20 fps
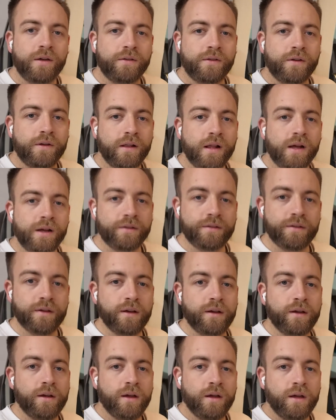so I'd like
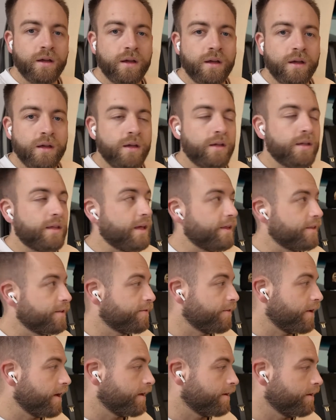to get
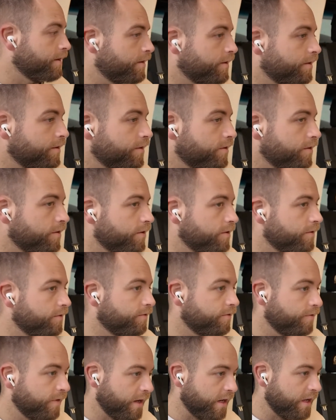the van
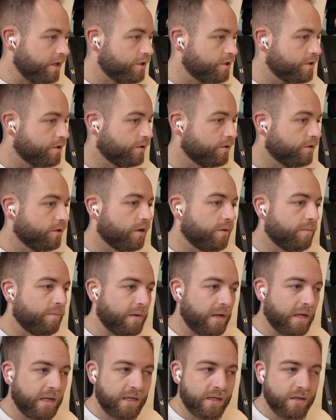finished and
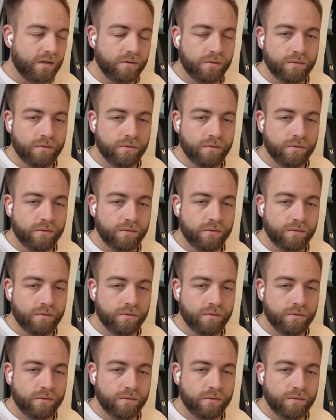complete